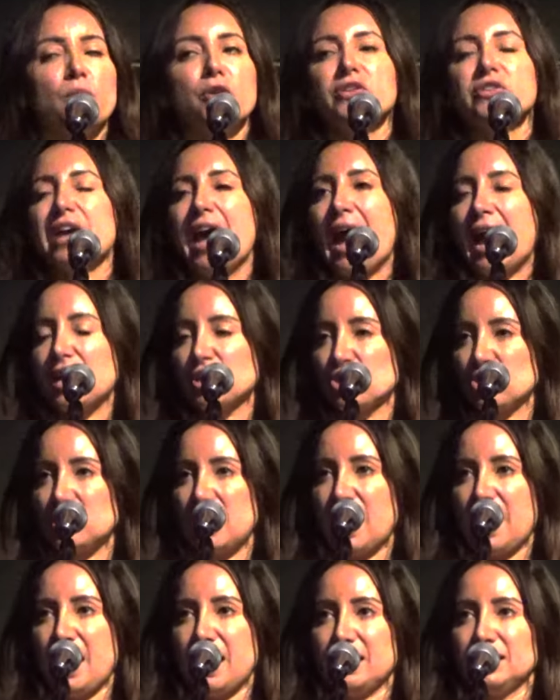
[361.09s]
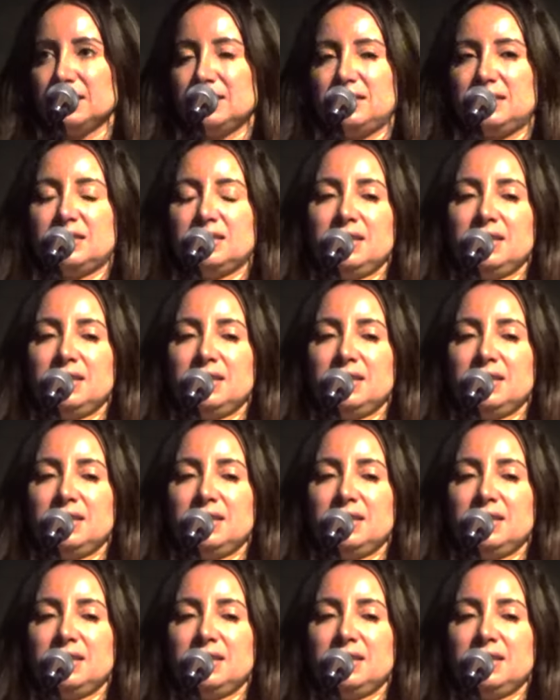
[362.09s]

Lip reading: Where are the hashtags?